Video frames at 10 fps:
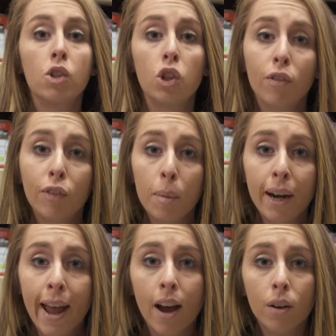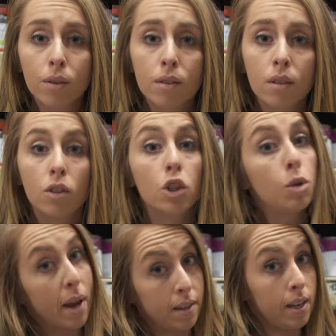So you're flipping a house. Do
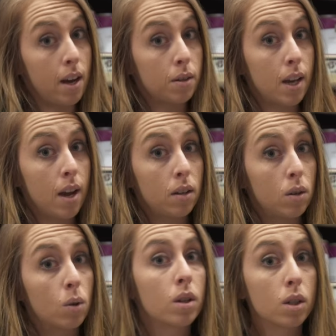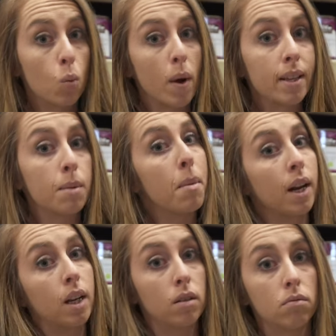you paint the outside or is it a waste of
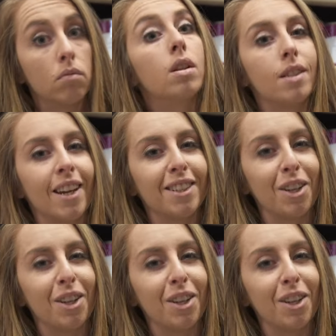money? Stay